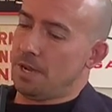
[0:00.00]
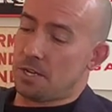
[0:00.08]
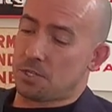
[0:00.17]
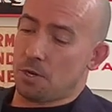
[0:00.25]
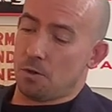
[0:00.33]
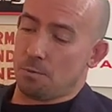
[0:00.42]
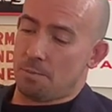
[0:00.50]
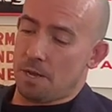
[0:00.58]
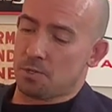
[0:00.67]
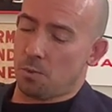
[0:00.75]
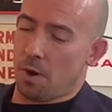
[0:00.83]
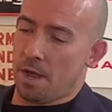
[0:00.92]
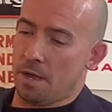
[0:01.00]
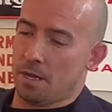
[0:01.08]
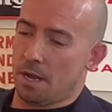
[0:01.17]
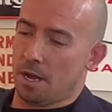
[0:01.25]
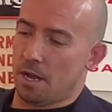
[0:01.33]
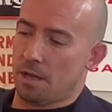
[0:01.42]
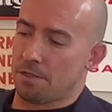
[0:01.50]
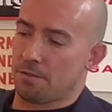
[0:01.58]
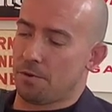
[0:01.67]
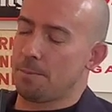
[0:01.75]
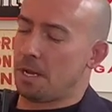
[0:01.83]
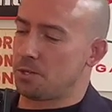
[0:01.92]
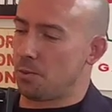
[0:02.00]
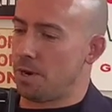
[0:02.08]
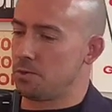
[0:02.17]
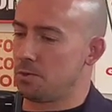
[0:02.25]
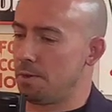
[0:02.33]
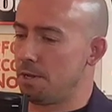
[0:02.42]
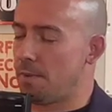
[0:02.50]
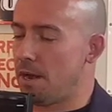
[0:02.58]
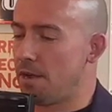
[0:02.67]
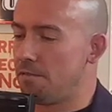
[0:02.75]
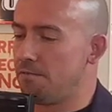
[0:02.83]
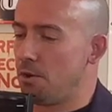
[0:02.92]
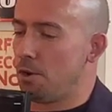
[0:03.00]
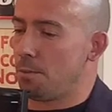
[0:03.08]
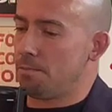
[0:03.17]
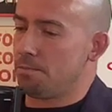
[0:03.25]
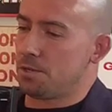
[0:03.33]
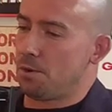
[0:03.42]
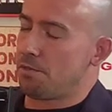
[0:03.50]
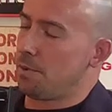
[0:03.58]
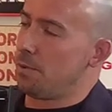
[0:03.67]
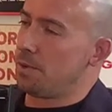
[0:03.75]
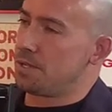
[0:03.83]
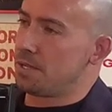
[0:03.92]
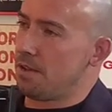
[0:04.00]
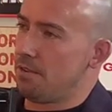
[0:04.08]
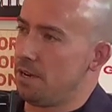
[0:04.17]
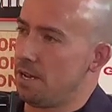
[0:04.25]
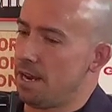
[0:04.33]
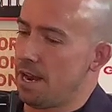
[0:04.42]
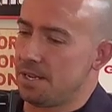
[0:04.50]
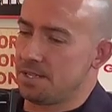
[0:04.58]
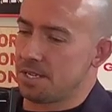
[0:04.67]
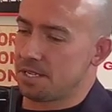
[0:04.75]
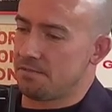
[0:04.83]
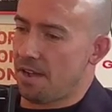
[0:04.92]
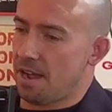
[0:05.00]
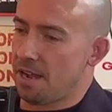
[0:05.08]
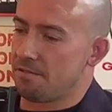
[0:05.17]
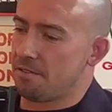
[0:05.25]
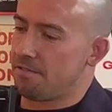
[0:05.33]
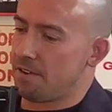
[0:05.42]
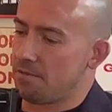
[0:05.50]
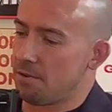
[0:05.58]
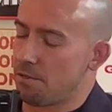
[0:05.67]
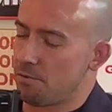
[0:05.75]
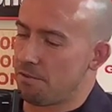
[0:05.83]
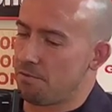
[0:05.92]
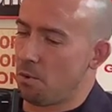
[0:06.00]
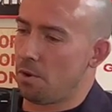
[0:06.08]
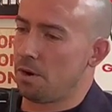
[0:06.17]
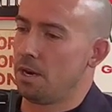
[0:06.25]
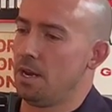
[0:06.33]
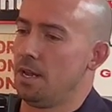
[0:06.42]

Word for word: Yeah, so the best way, three best ways would be my phone number, so 317-965-5034,